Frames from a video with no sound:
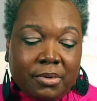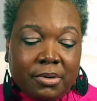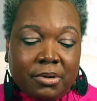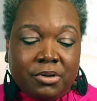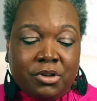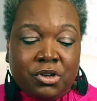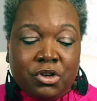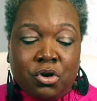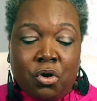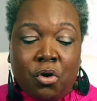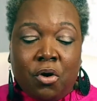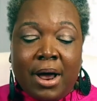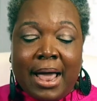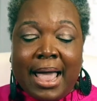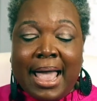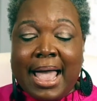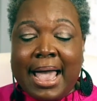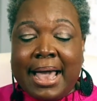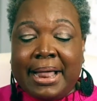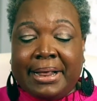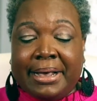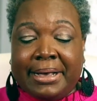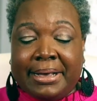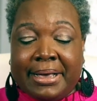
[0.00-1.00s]
Dior
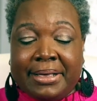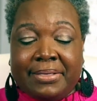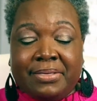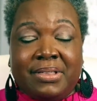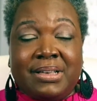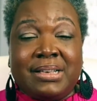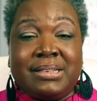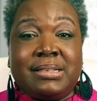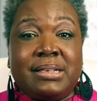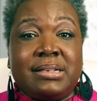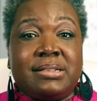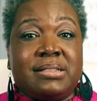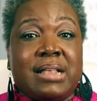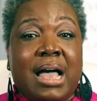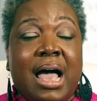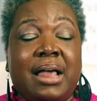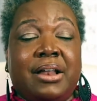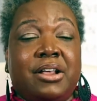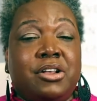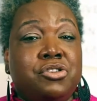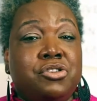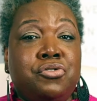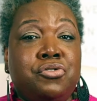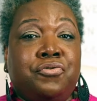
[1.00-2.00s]
Addict, and this is
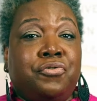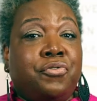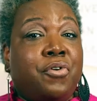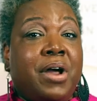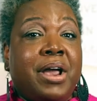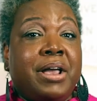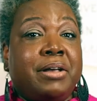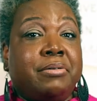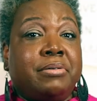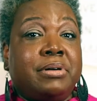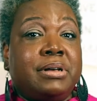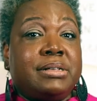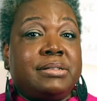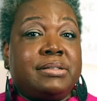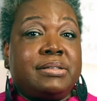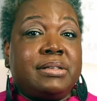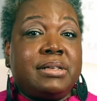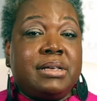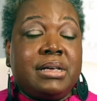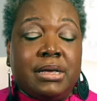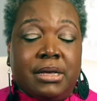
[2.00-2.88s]
not a fragrance.